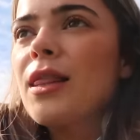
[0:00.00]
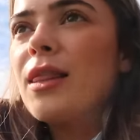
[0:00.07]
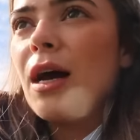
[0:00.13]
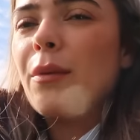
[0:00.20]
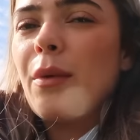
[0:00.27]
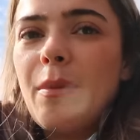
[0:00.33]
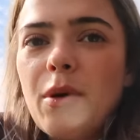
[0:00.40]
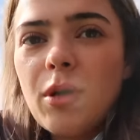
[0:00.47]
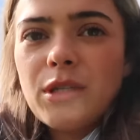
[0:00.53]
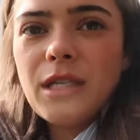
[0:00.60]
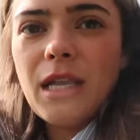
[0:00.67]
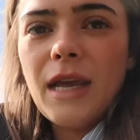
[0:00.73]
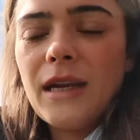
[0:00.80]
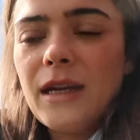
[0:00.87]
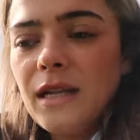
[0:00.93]
that we
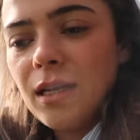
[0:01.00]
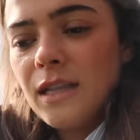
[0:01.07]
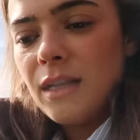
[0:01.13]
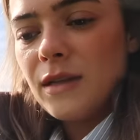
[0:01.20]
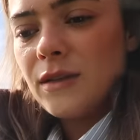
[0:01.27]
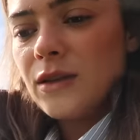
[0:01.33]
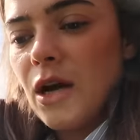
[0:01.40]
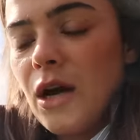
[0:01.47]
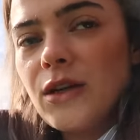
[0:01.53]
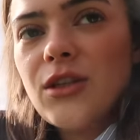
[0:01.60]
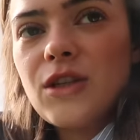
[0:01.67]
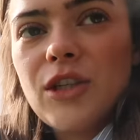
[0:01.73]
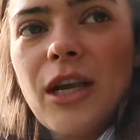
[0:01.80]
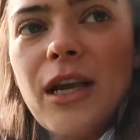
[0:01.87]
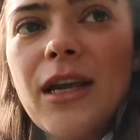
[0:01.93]
put in
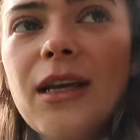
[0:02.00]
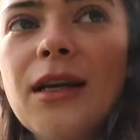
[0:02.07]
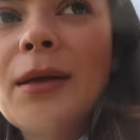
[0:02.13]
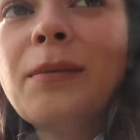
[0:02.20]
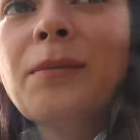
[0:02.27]
last year